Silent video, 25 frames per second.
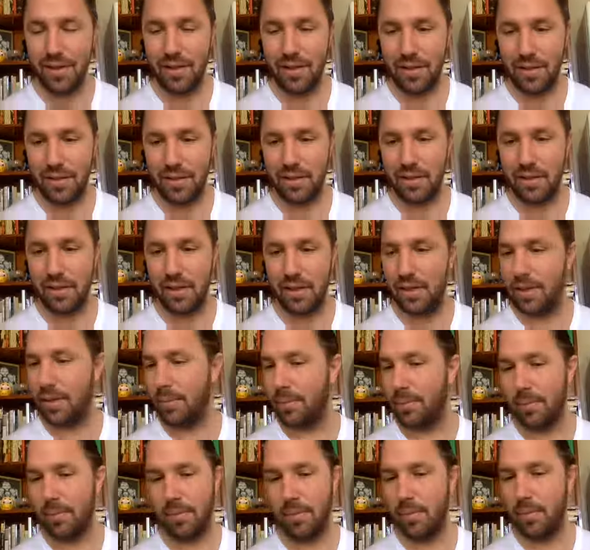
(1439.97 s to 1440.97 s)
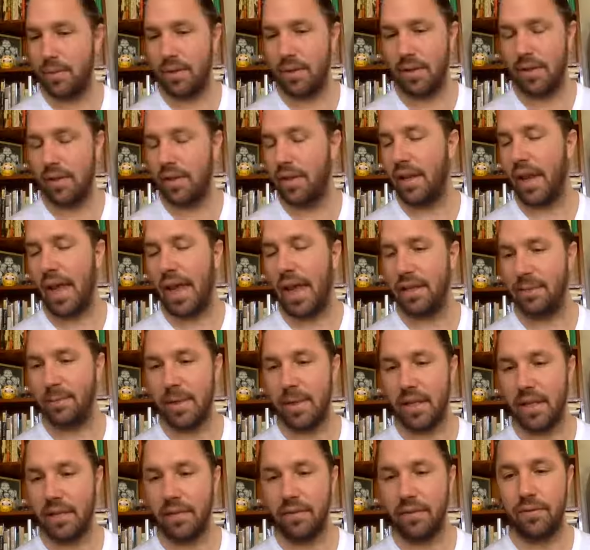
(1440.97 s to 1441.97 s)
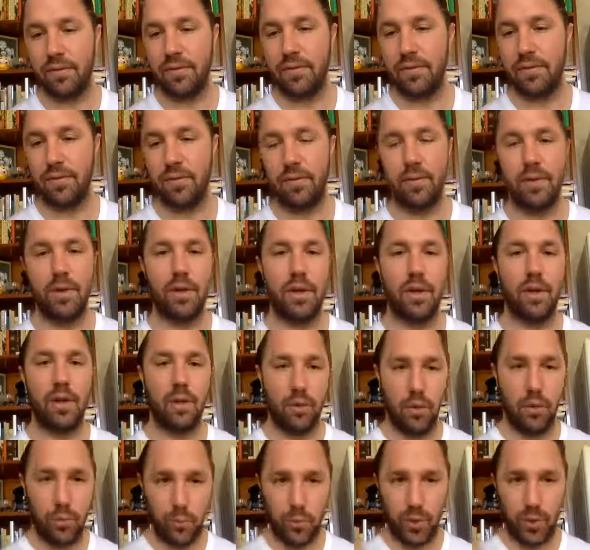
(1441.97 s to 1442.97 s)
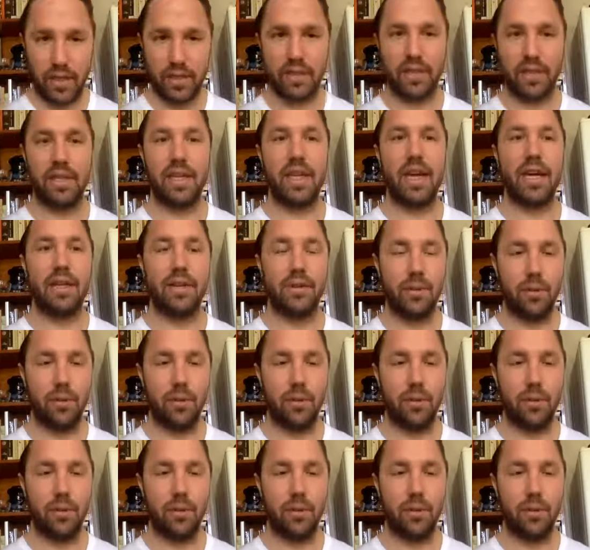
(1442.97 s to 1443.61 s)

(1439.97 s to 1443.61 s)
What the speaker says: this is an aspect of the Rakta Dhatu